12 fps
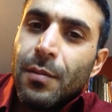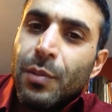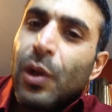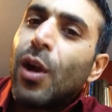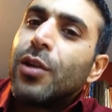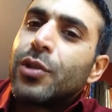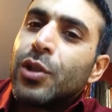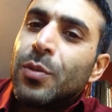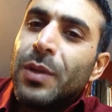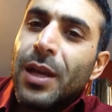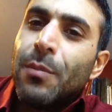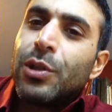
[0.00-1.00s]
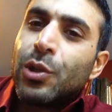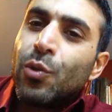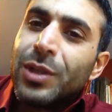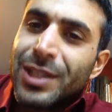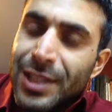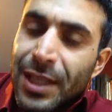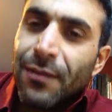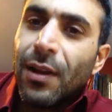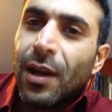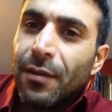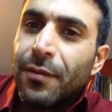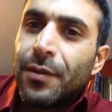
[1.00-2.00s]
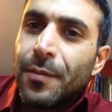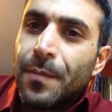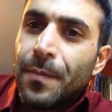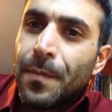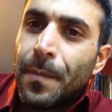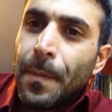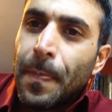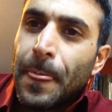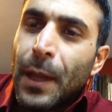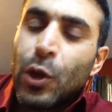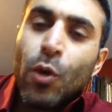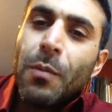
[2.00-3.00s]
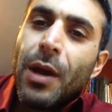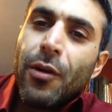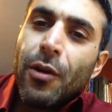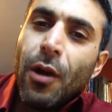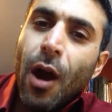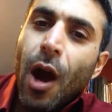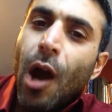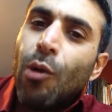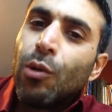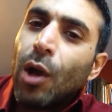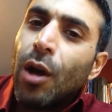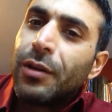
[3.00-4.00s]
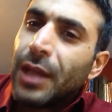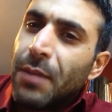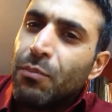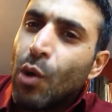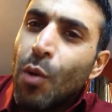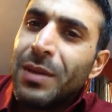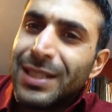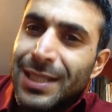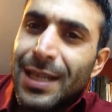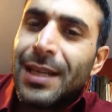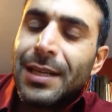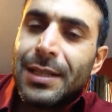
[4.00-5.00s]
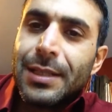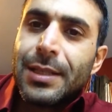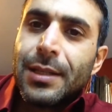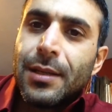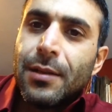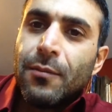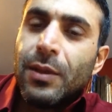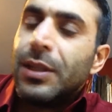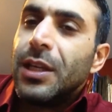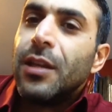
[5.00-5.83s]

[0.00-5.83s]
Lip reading: but also to be able to receive love. No matter how long that moment is with the